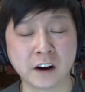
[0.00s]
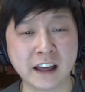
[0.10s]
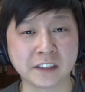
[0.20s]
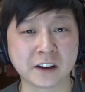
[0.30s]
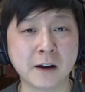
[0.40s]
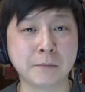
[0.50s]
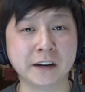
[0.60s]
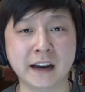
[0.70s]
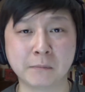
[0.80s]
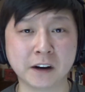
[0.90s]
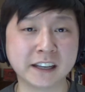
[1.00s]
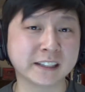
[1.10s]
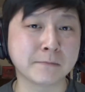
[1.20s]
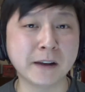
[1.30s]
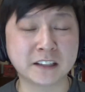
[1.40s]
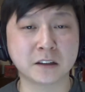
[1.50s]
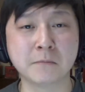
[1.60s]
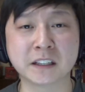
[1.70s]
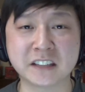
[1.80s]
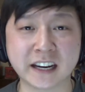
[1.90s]
at the company. I'm going to get to make
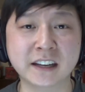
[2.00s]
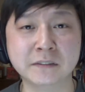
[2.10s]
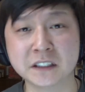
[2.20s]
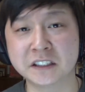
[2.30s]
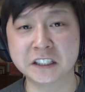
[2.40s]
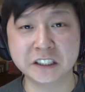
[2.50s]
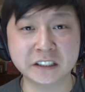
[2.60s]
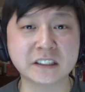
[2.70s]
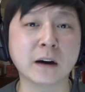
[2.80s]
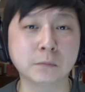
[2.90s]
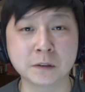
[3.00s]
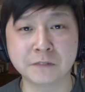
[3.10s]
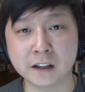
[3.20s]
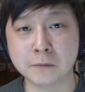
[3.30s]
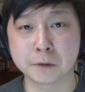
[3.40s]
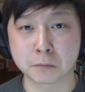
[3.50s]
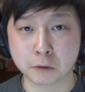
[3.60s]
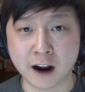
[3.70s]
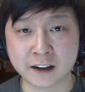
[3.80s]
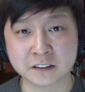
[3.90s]
some executive decisions, help develop their
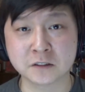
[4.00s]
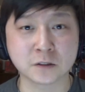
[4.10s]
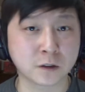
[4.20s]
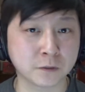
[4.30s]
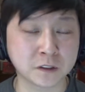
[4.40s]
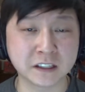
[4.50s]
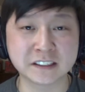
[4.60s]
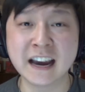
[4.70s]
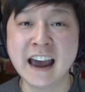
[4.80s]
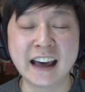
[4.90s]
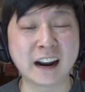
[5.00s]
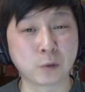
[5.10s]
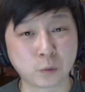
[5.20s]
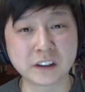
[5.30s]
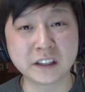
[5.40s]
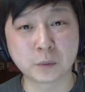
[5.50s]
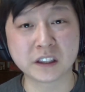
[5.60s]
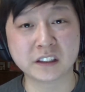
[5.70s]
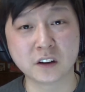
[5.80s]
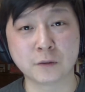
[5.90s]
products and services, and I really,
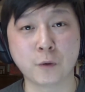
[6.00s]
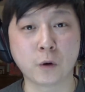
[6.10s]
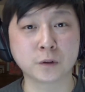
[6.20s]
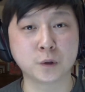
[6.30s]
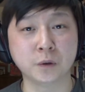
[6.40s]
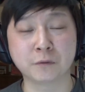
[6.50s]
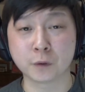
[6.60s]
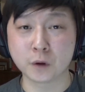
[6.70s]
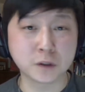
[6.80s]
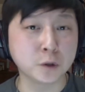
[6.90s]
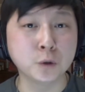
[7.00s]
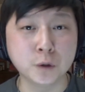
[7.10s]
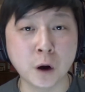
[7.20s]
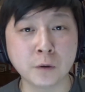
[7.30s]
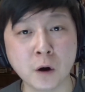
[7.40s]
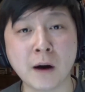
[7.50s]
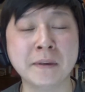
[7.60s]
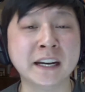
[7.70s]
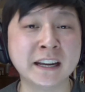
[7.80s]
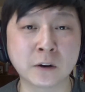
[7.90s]
really look forward to it. For those of you who don't know, I'm
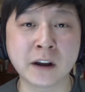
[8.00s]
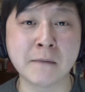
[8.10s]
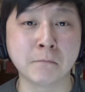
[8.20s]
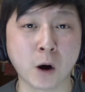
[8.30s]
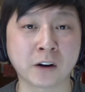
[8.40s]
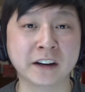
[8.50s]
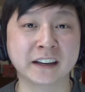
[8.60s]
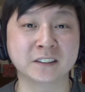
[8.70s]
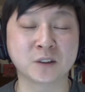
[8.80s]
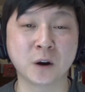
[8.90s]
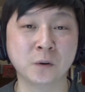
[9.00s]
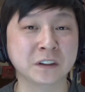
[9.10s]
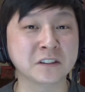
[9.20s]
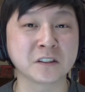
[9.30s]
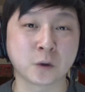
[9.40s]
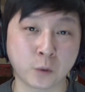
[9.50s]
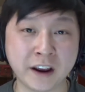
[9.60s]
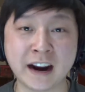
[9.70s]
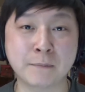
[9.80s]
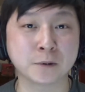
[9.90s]
in internet marketing, so this is a
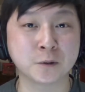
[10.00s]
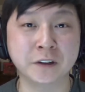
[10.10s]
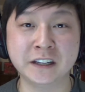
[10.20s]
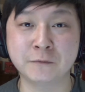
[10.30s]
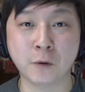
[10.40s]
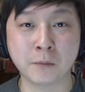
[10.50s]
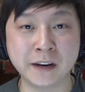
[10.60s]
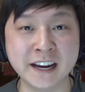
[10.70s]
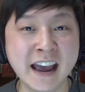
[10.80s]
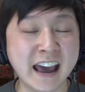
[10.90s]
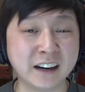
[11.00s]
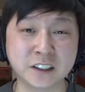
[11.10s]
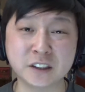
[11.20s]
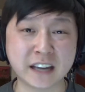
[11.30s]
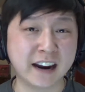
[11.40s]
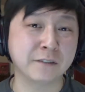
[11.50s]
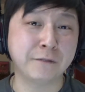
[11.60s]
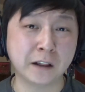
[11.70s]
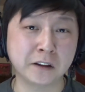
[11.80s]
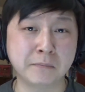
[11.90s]
great opportunity for me, and it just kind of
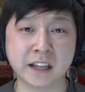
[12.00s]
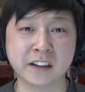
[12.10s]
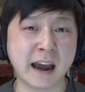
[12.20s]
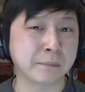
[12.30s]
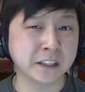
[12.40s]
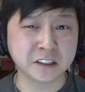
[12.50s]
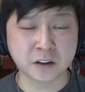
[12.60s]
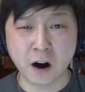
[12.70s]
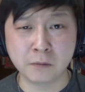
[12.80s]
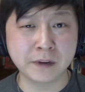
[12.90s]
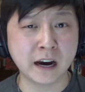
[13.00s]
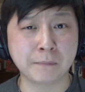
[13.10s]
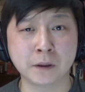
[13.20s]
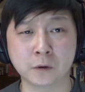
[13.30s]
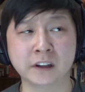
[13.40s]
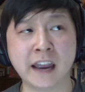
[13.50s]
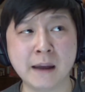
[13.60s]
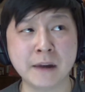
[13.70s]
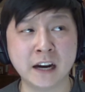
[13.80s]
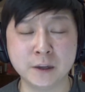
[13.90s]
fell in my lap. They just called me up and they were like,
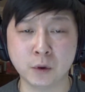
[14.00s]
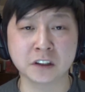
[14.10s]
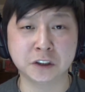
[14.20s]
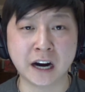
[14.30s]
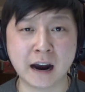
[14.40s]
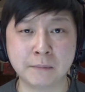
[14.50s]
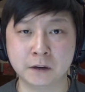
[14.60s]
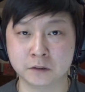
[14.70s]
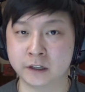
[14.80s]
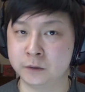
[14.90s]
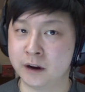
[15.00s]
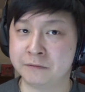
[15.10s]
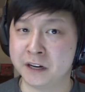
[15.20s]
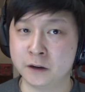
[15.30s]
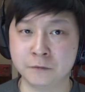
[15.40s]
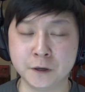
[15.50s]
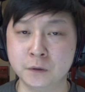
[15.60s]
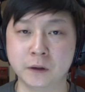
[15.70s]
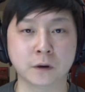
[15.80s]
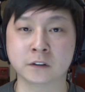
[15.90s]
hey man, you want a job? And I was like, do I have to
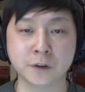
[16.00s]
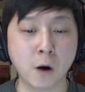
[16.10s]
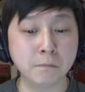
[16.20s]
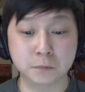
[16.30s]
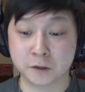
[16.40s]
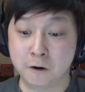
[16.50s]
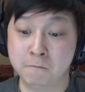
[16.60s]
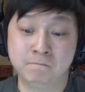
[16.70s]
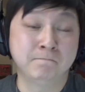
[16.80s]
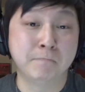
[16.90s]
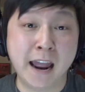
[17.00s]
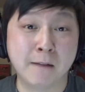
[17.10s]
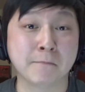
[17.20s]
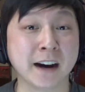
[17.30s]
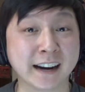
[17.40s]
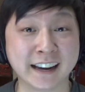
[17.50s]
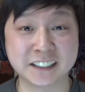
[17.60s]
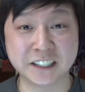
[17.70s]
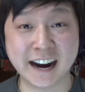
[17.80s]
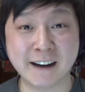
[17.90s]
interview? And they were like, nope. So, bam, I got
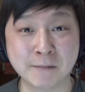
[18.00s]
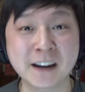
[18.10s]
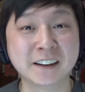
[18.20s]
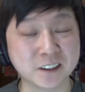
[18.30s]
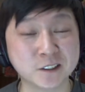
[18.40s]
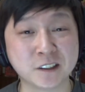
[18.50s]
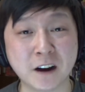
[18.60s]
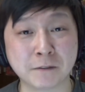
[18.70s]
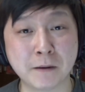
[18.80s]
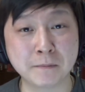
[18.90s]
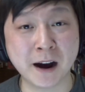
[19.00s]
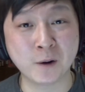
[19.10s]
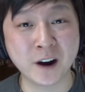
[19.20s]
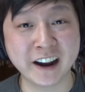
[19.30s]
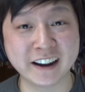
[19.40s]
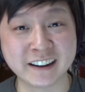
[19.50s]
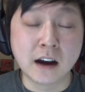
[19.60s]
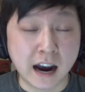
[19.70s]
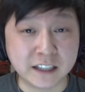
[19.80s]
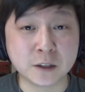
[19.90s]
a job. Good stuff coming my way.
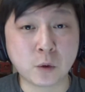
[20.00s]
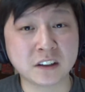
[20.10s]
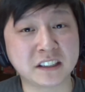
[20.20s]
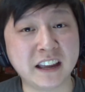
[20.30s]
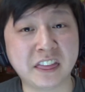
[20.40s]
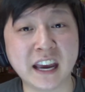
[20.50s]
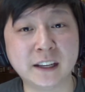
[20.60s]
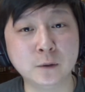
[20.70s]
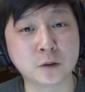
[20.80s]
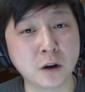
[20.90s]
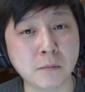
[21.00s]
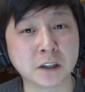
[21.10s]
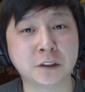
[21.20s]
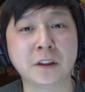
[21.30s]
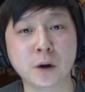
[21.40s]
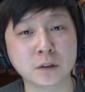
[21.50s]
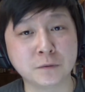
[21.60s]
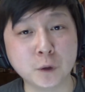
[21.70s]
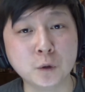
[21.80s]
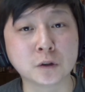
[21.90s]
I did want to say thank you so much to those
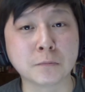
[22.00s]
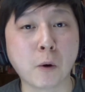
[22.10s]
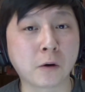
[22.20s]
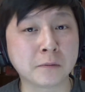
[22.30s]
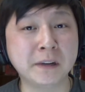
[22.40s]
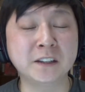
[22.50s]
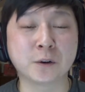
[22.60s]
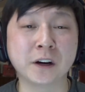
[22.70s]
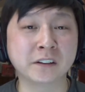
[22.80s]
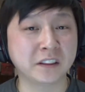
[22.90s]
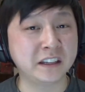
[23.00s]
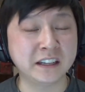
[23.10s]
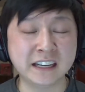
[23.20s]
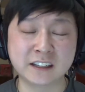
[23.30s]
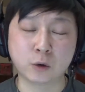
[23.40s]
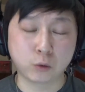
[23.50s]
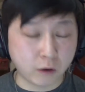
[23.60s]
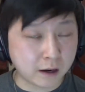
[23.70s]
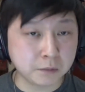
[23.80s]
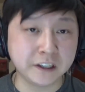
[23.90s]
of you who supported me during the
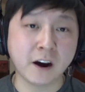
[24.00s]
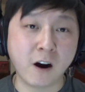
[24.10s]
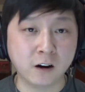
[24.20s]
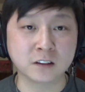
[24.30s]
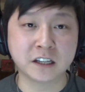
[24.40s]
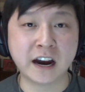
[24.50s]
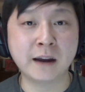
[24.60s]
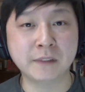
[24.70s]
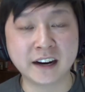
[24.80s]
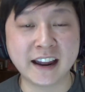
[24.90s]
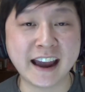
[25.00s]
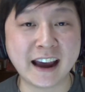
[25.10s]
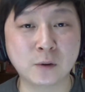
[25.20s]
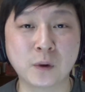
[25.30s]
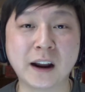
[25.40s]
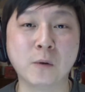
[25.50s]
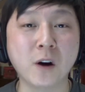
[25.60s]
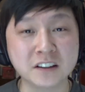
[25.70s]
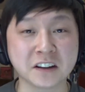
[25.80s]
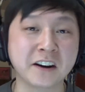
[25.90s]
incredibly hard time that I had when I
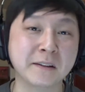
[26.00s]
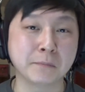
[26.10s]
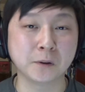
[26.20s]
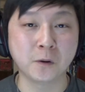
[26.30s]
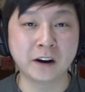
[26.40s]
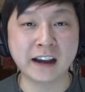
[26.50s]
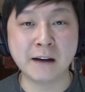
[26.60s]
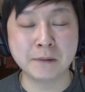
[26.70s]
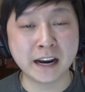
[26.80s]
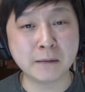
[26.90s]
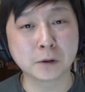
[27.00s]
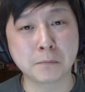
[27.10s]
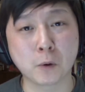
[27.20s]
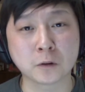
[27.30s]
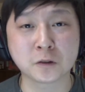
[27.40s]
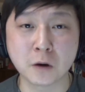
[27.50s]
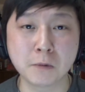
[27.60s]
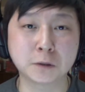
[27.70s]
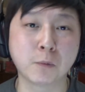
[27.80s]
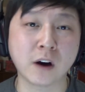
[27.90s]
was unemployed. I've been able to pour so
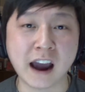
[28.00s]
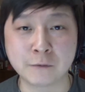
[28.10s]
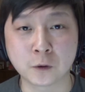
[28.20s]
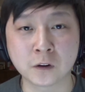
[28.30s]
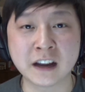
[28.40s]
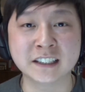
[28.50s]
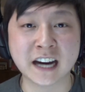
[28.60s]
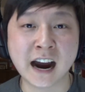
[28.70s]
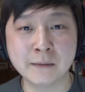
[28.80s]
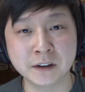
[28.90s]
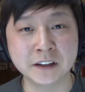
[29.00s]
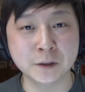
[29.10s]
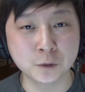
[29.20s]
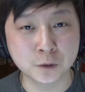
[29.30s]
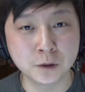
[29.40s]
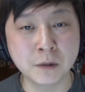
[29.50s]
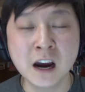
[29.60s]
much more effort and time into YouTube,